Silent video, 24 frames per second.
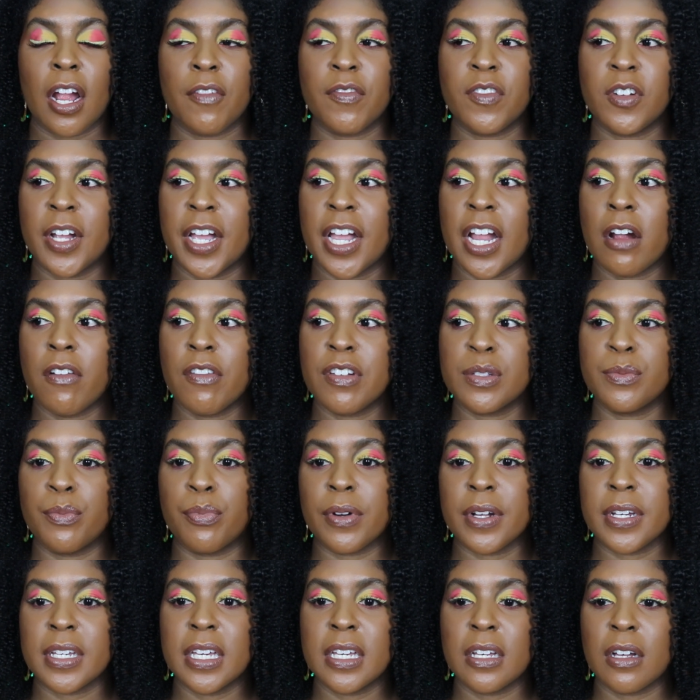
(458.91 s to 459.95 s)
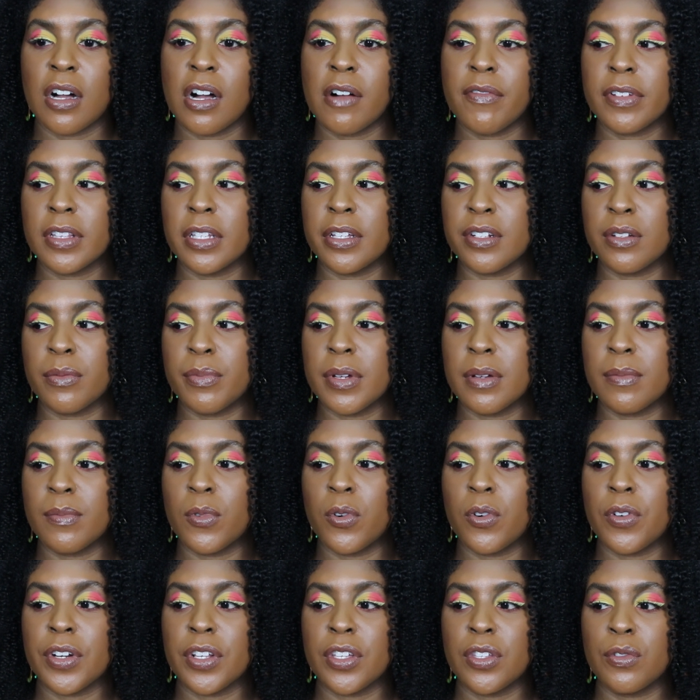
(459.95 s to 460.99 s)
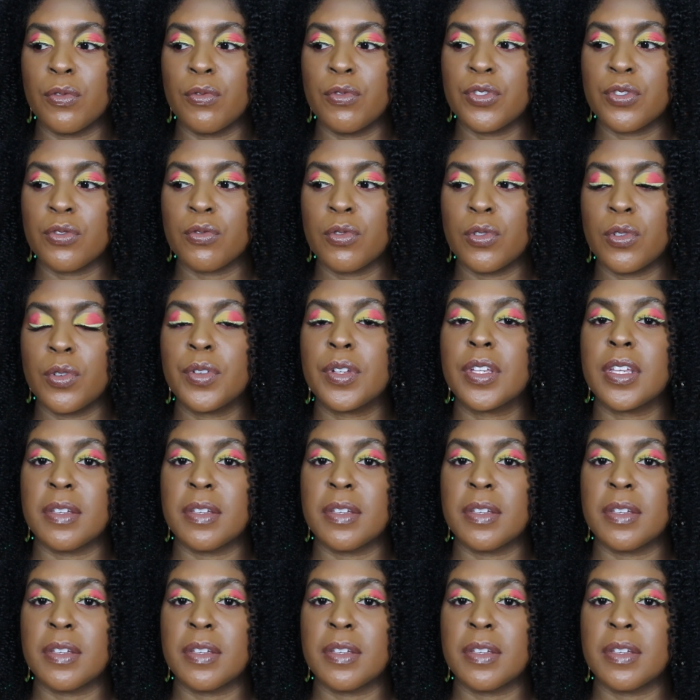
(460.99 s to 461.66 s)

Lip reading: If your hair is breaking off a little bit more than usual,